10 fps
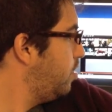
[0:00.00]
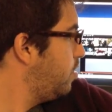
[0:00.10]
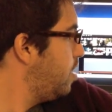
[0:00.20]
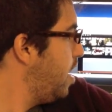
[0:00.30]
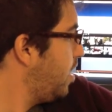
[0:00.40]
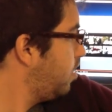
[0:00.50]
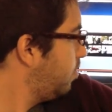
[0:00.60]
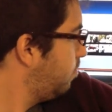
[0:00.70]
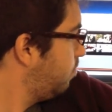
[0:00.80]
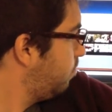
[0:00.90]
Yeah.
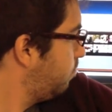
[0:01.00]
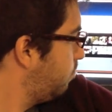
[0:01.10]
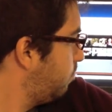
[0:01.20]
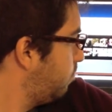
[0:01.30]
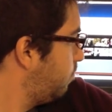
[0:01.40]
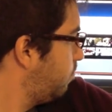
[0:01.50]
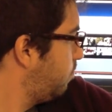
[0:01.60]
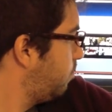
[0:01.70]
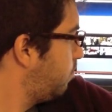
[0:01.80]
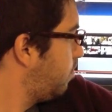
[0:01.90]

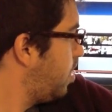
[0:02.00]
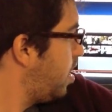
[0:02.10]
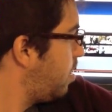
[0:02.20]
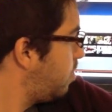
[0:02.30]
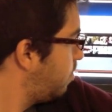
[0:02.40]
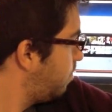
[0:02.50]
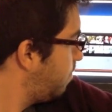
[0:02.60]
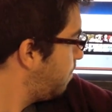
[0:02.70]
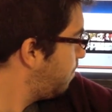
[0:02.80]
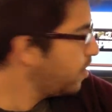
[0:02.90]
Yeah.
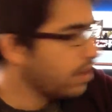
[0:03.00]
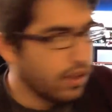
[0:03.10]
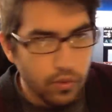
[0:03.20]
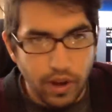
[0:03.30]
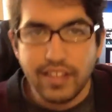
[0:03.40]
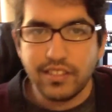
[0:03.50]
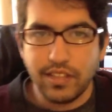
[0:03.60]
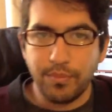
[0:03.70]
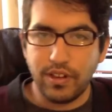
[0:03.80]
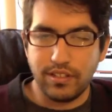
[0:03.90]
Well, it's
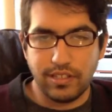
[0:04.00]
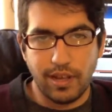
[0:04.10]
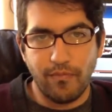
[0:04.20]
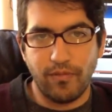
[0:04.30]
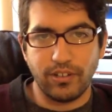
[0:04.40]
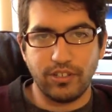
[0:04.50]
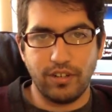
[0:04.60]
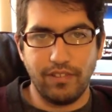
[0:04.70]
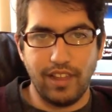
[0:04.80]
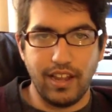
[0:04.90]
something. It's some version of
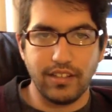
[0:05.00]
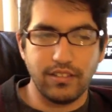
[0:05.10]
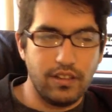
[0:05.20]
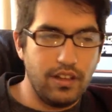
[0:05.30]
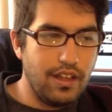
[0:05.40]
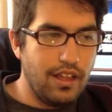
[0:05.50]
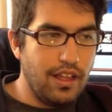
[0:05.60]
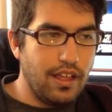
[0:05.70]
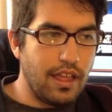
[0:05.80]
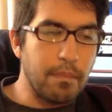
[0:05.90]
Linux.
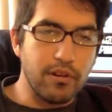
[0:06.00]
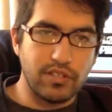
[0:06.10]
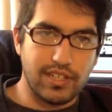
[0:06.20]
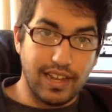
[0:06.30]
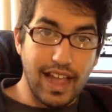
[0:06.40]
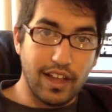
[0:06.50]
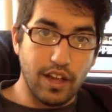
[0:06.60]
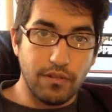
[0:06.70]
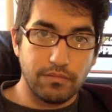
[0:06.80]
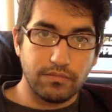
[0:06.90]
It boots to
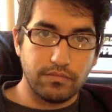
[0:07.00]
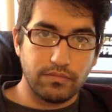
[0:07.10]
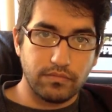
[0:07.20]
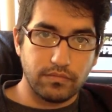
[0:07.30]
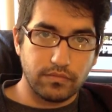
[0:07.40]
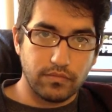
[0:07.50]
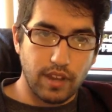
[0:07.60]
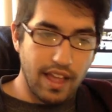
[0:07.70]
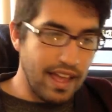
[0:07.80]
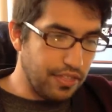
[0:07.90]
Gecko,
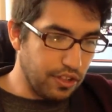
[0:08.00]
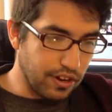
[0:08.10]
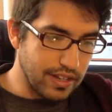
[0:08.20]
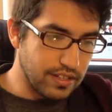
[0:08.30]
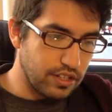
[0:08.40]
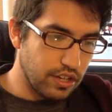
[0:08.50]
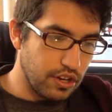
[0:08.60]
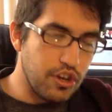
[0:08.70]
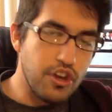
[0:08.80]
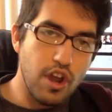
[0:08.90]
and there is
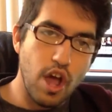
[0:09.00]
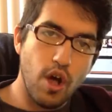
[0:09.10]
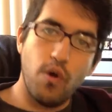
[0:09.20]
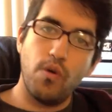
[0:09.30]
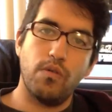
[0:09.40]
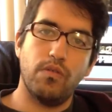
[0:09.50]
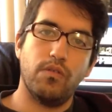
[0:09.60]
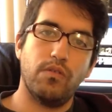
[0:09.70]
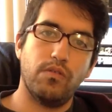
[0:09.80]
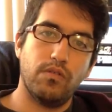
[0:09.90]
no
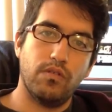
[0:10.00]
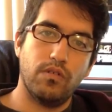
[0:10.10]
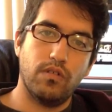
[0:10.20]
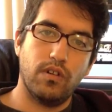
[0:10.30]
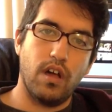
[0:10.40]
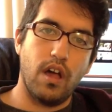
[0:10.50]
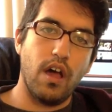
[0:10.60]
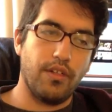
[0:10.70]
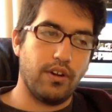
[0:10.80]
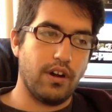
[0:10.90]

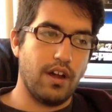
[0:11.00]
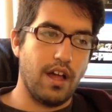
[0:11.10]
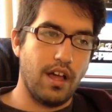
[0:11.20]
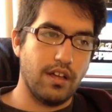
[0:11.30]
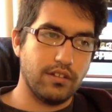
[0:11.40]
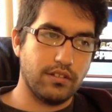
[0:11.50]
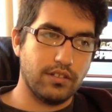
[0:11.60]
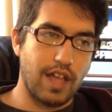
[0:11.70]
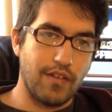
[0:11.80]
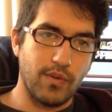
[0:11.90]
other uh,
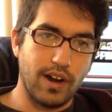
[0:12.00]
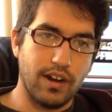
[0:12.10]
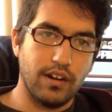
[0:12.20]
software.